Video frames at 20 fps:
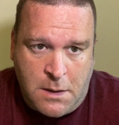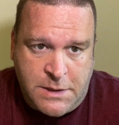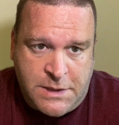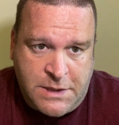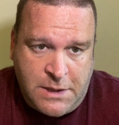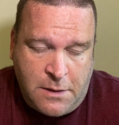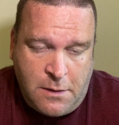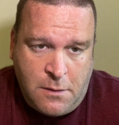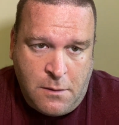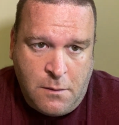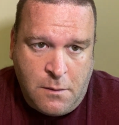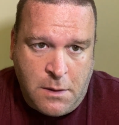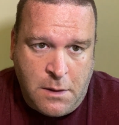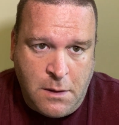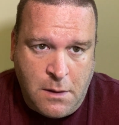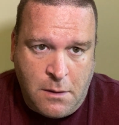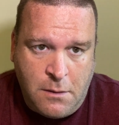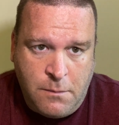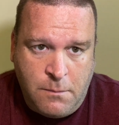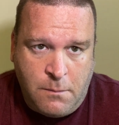So,
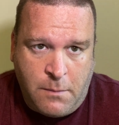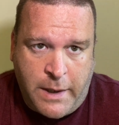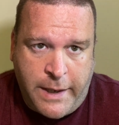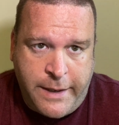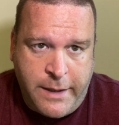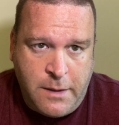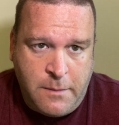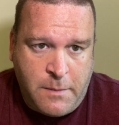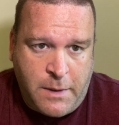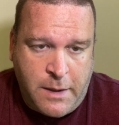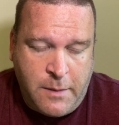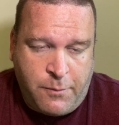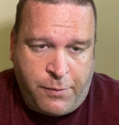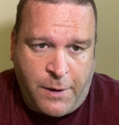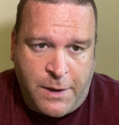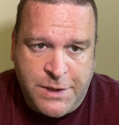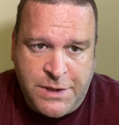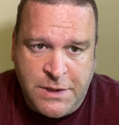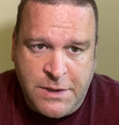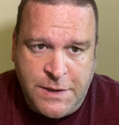you know, my
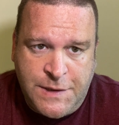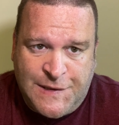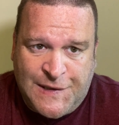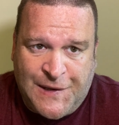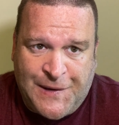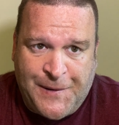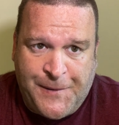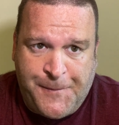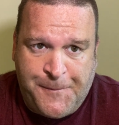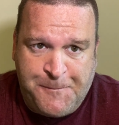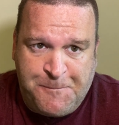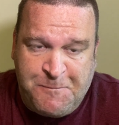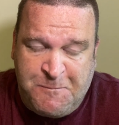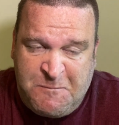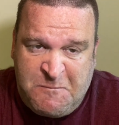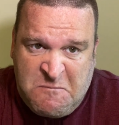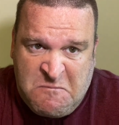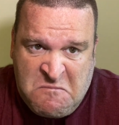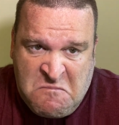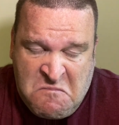impressions,
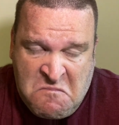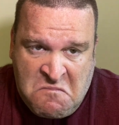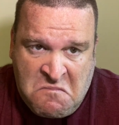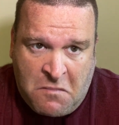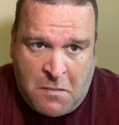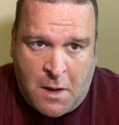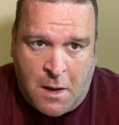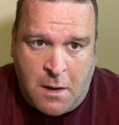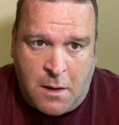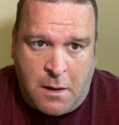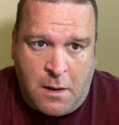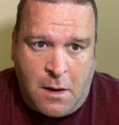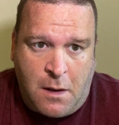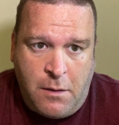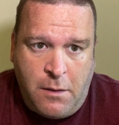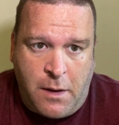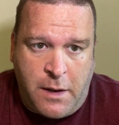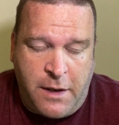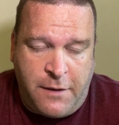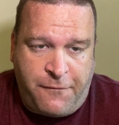you
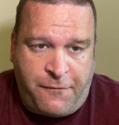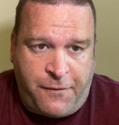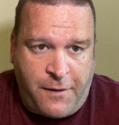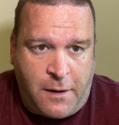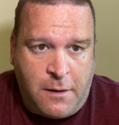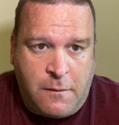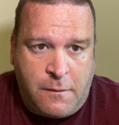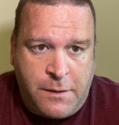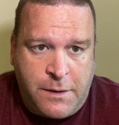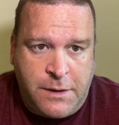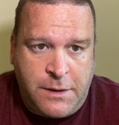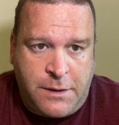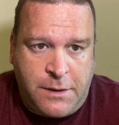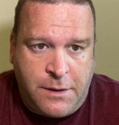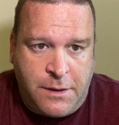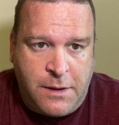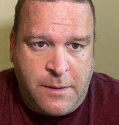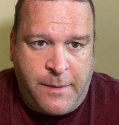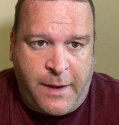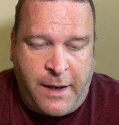know, it felt really
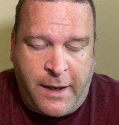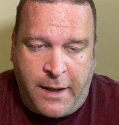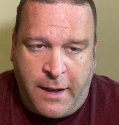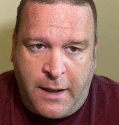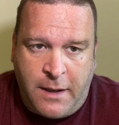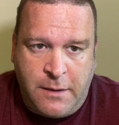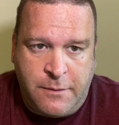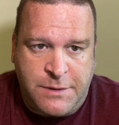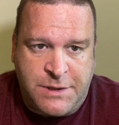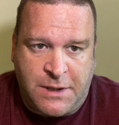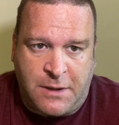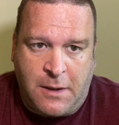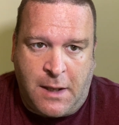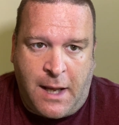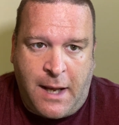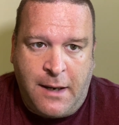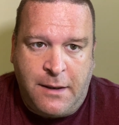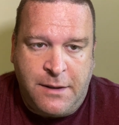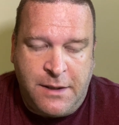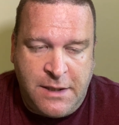good in my hand. It was a
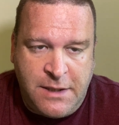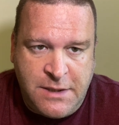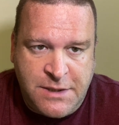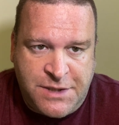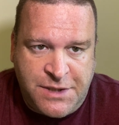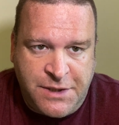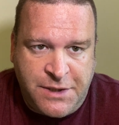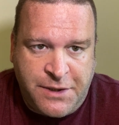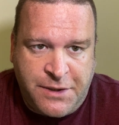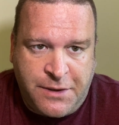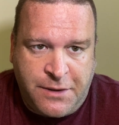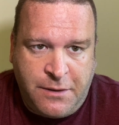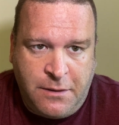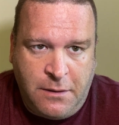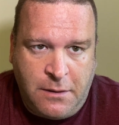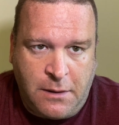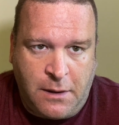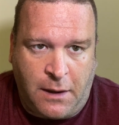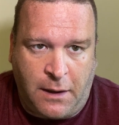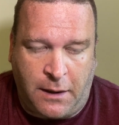lot
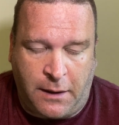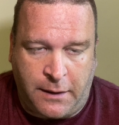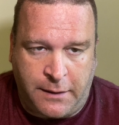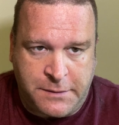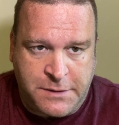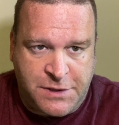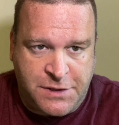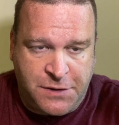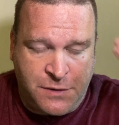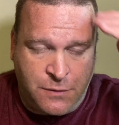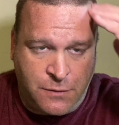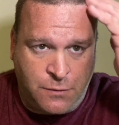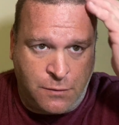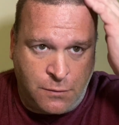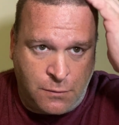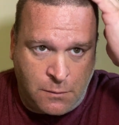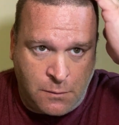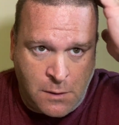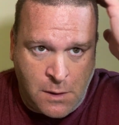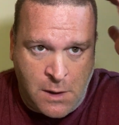easier
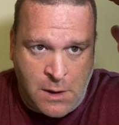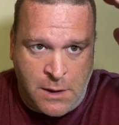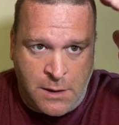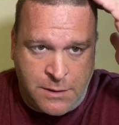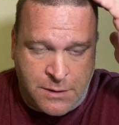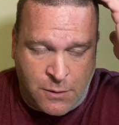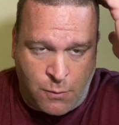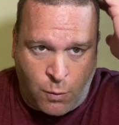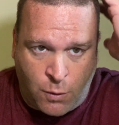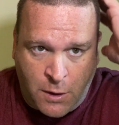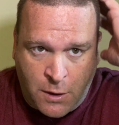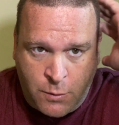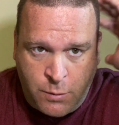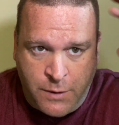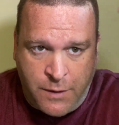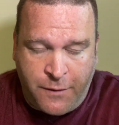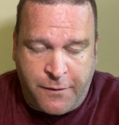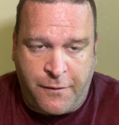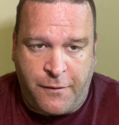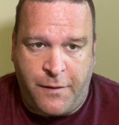to work
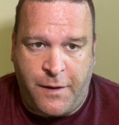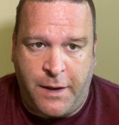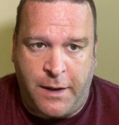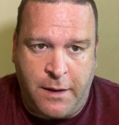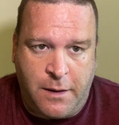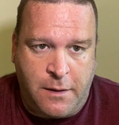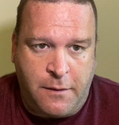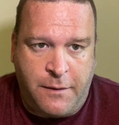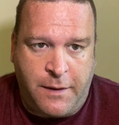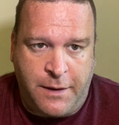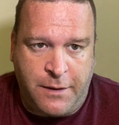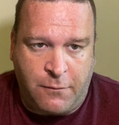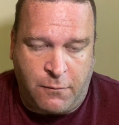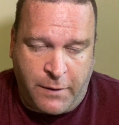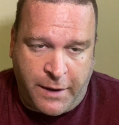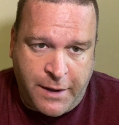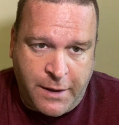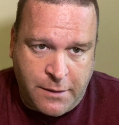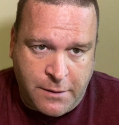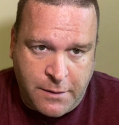with than the
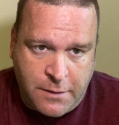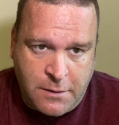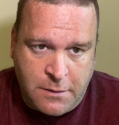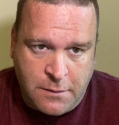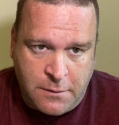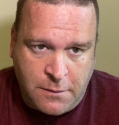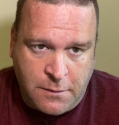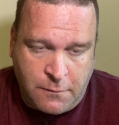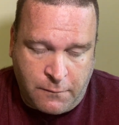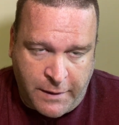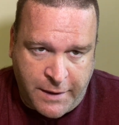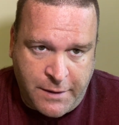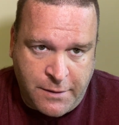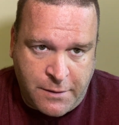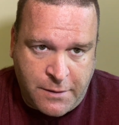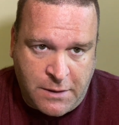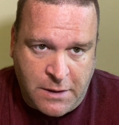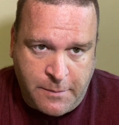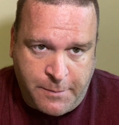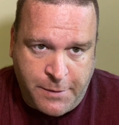
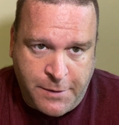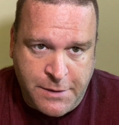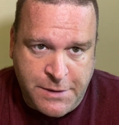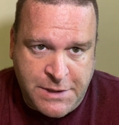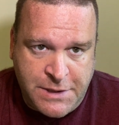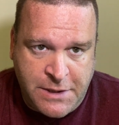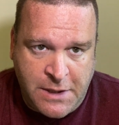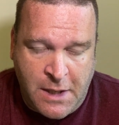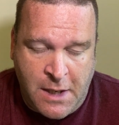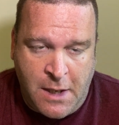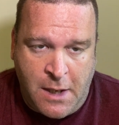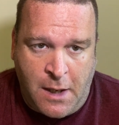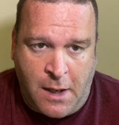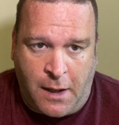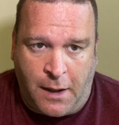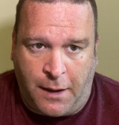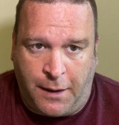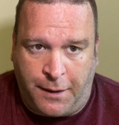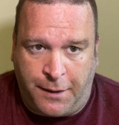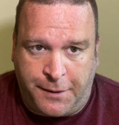regular clippers.
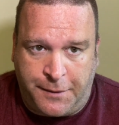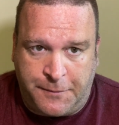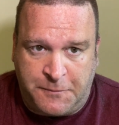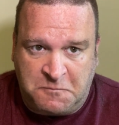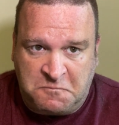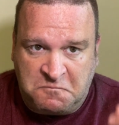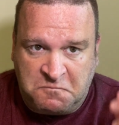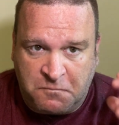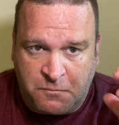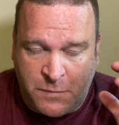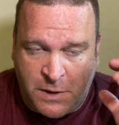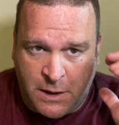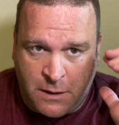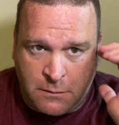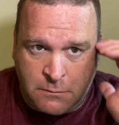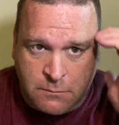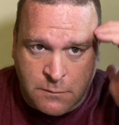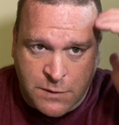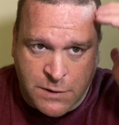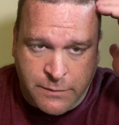You
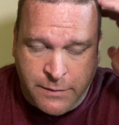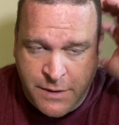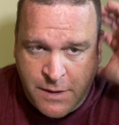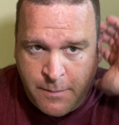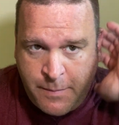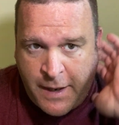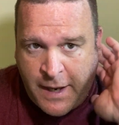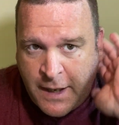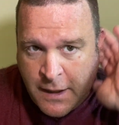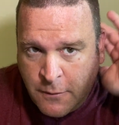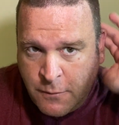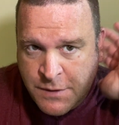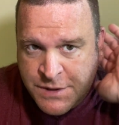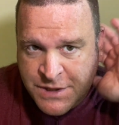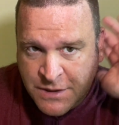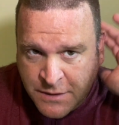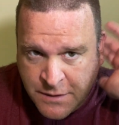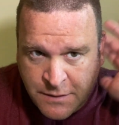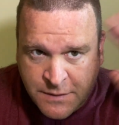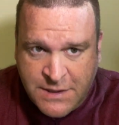know, doing the back
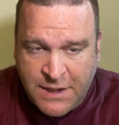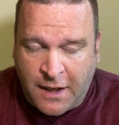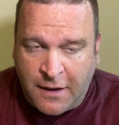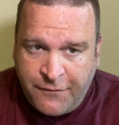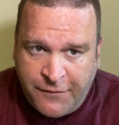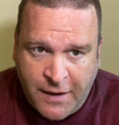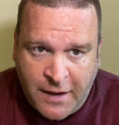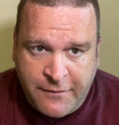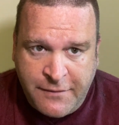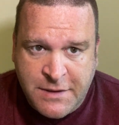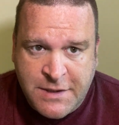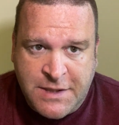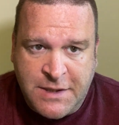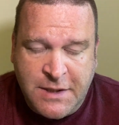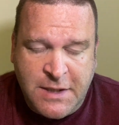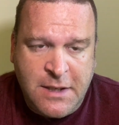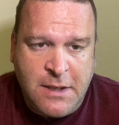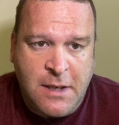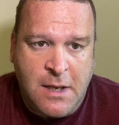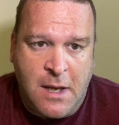was a little tough,
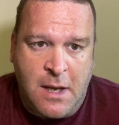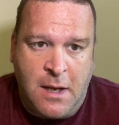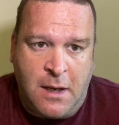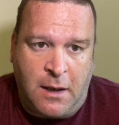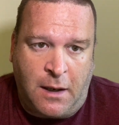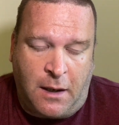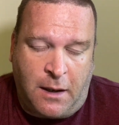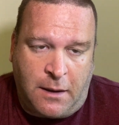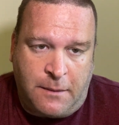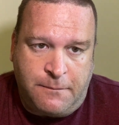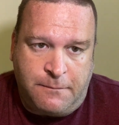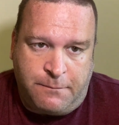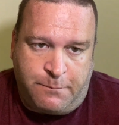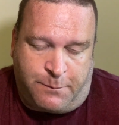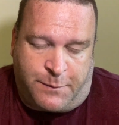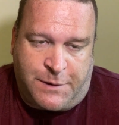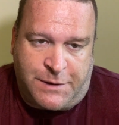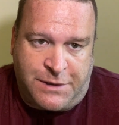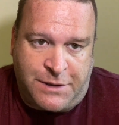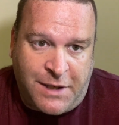obviously,
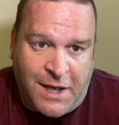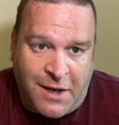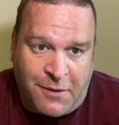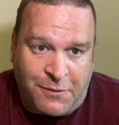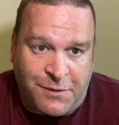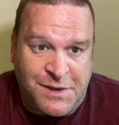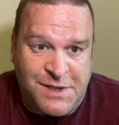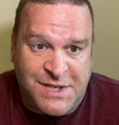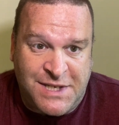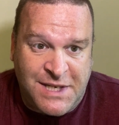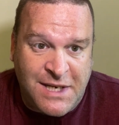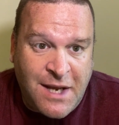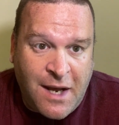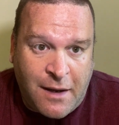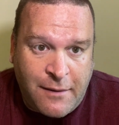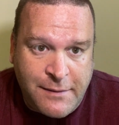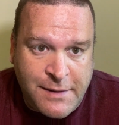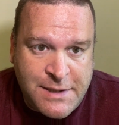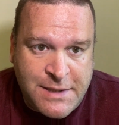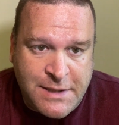because you can't really see,
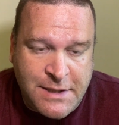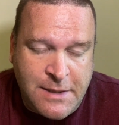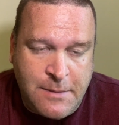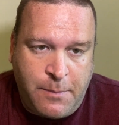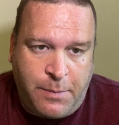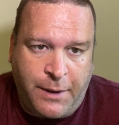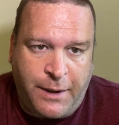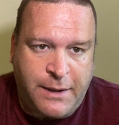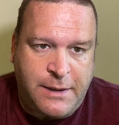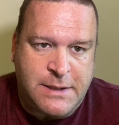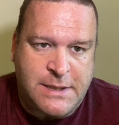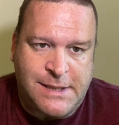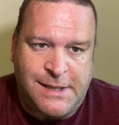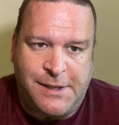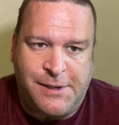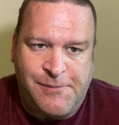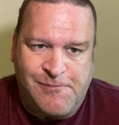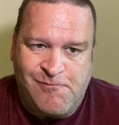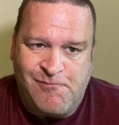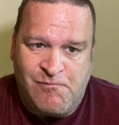obviously. But,
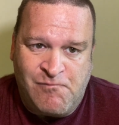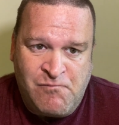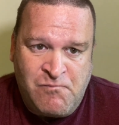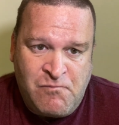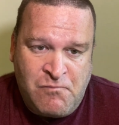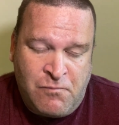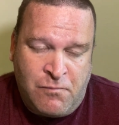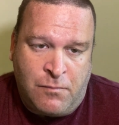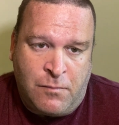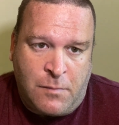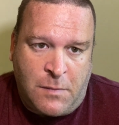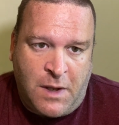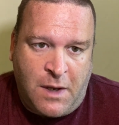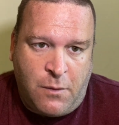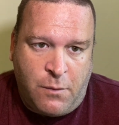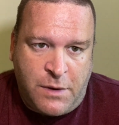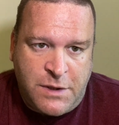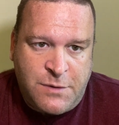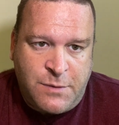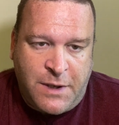you
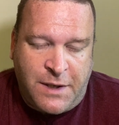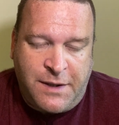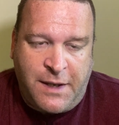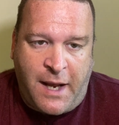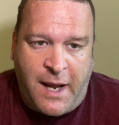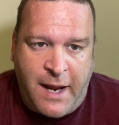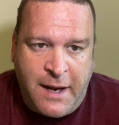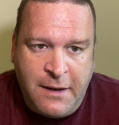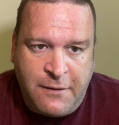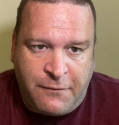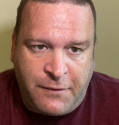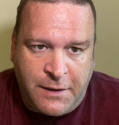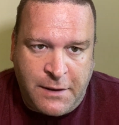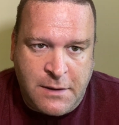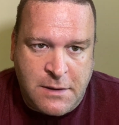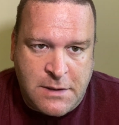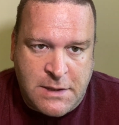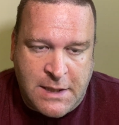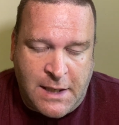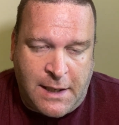know, once we got the hang of
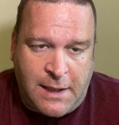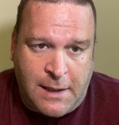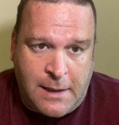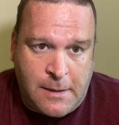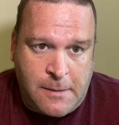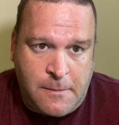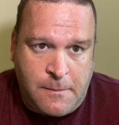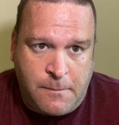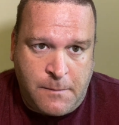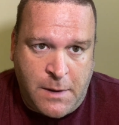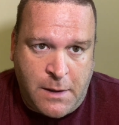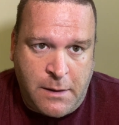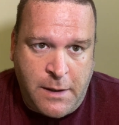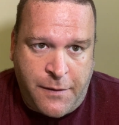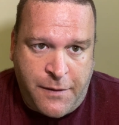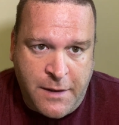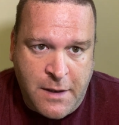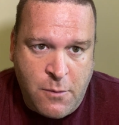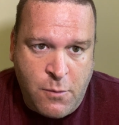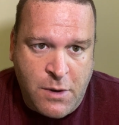it, you know, I
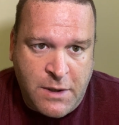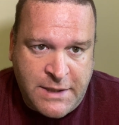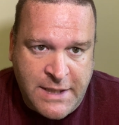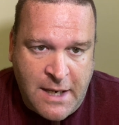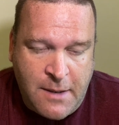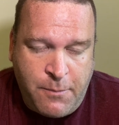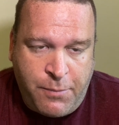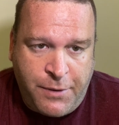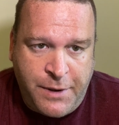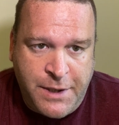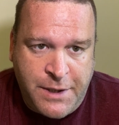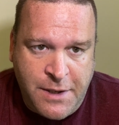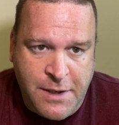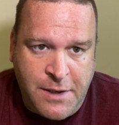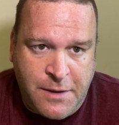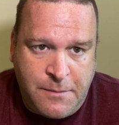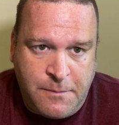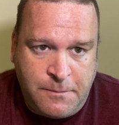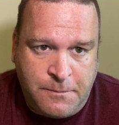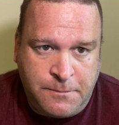think it worked out pretty
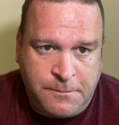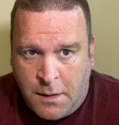good.